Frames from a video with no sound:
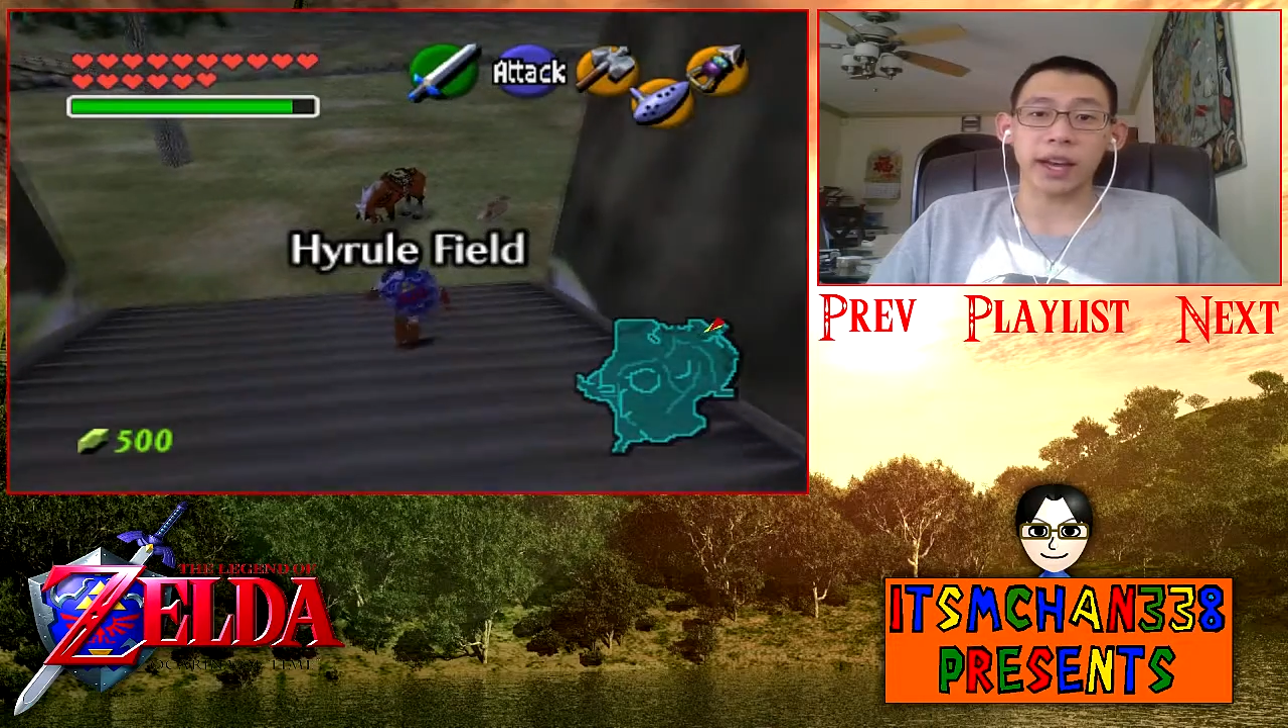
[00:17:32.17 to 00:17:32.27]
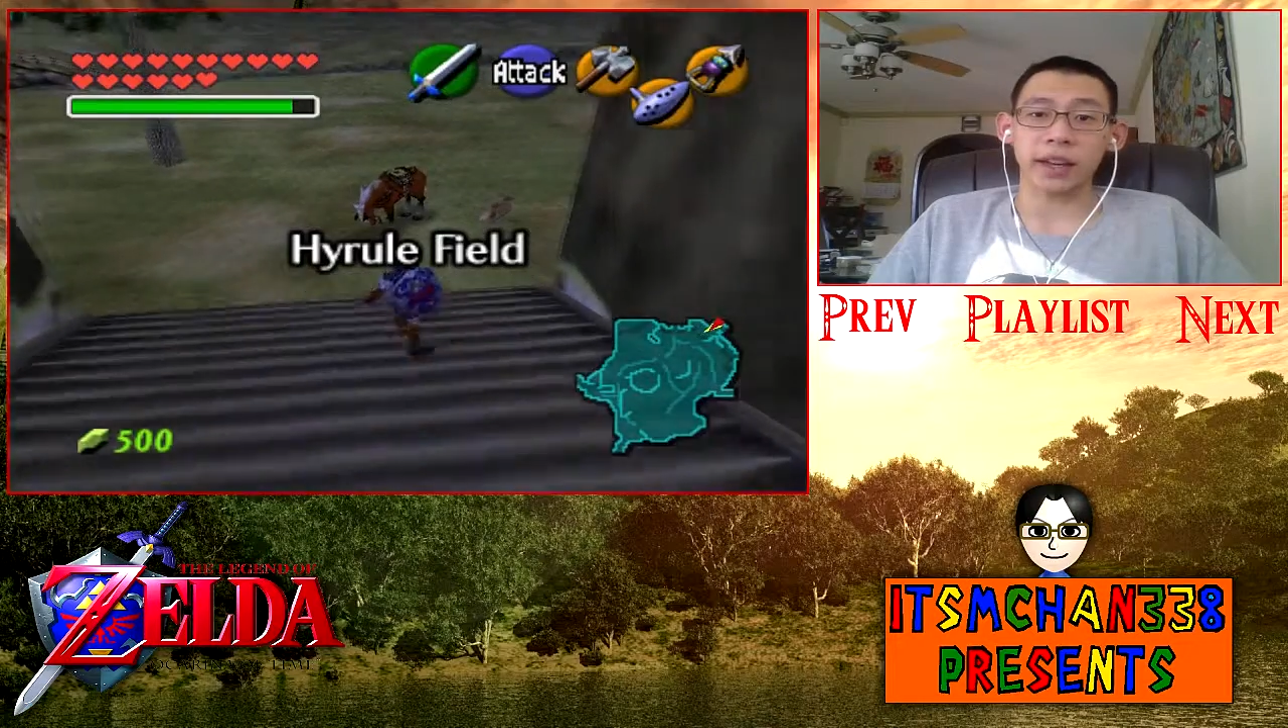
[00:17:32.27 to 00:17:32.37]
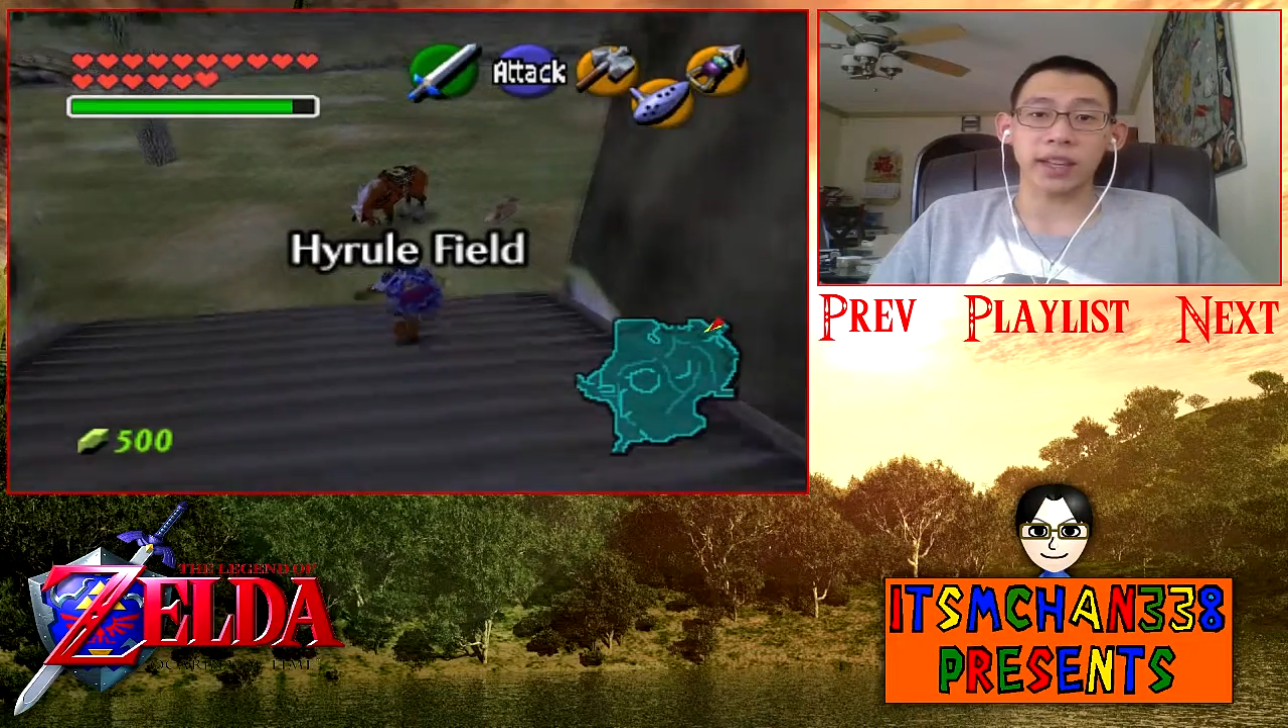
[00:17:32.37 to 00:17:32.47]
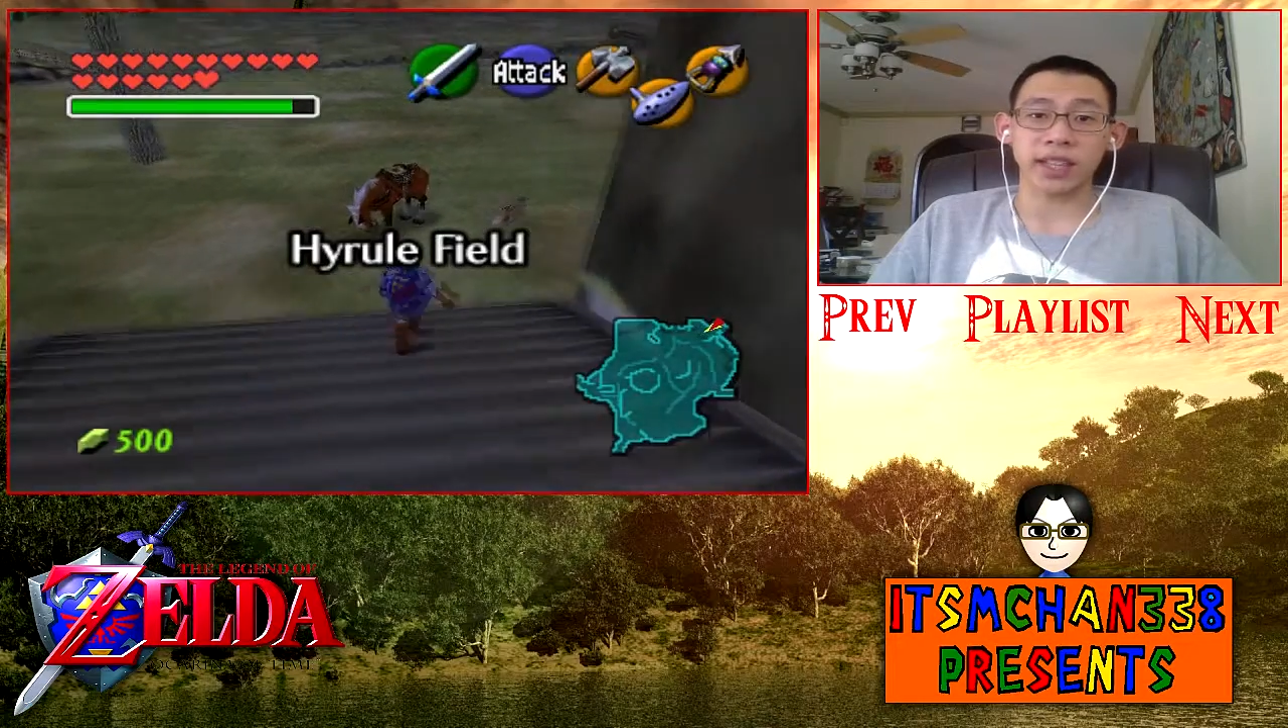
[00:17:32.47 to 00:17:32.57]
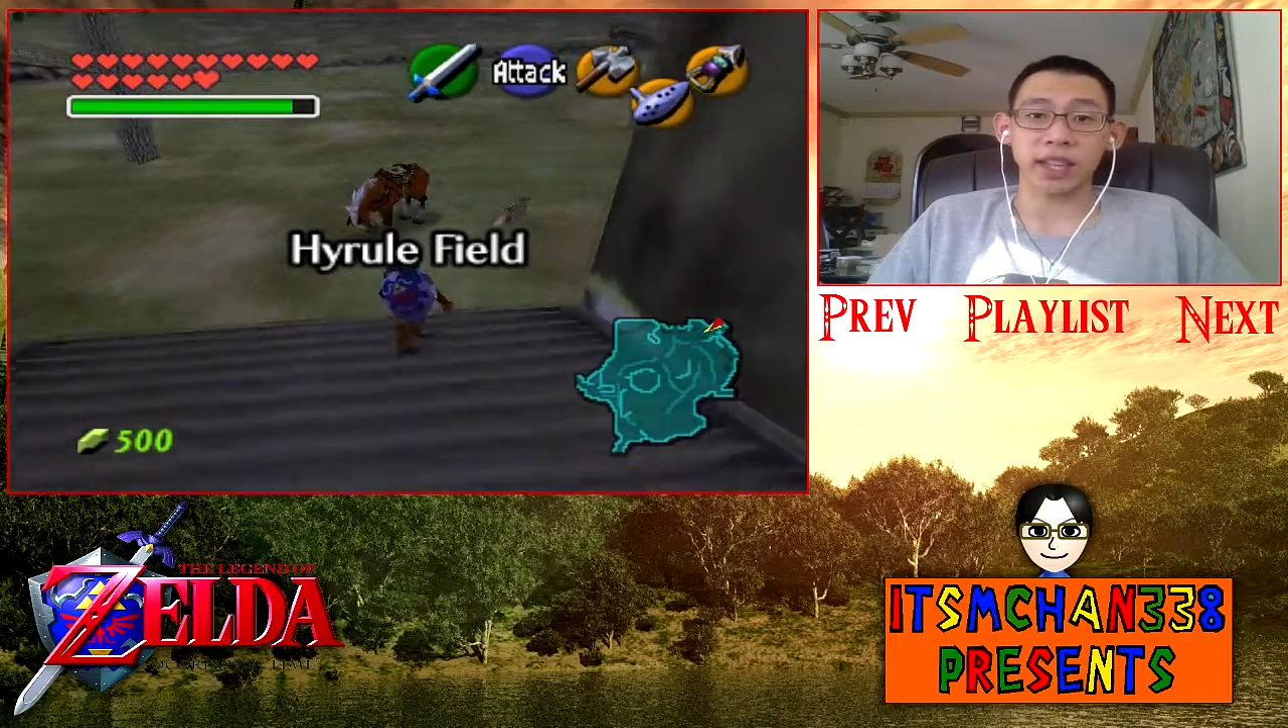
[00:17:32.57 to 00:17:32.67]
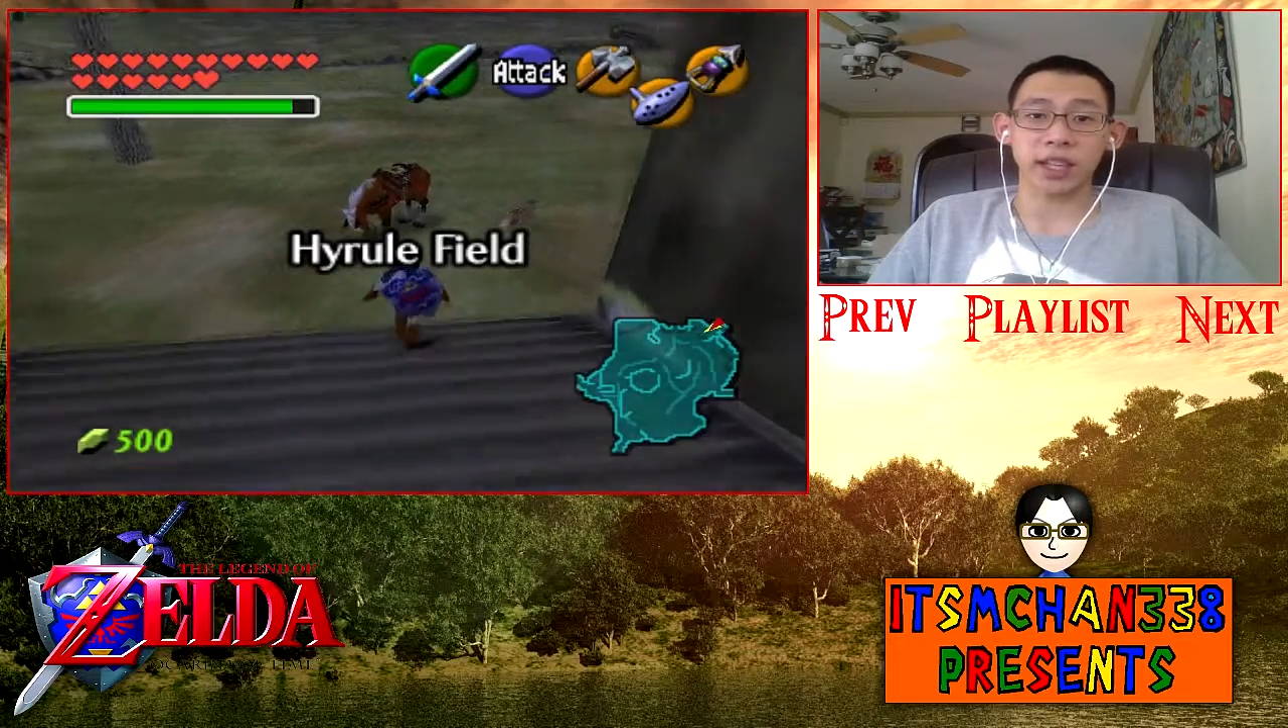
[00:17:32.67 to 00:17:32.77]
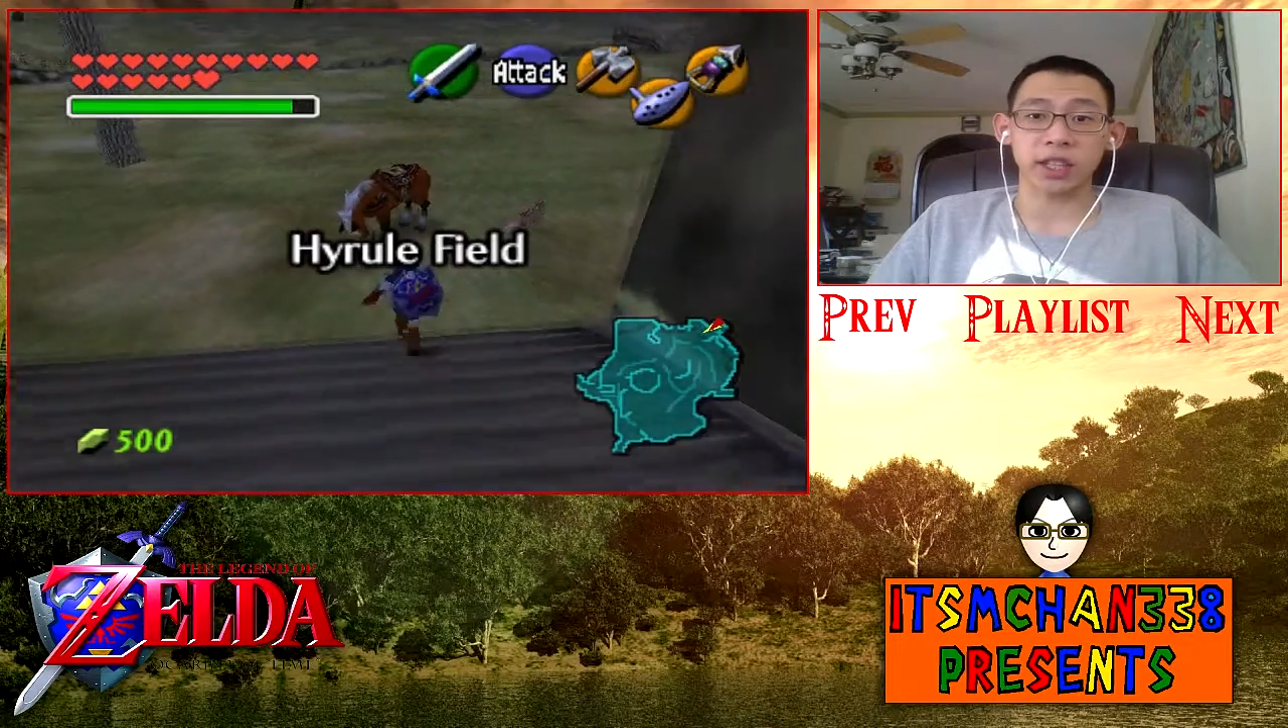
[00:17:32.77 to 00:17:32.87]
I said,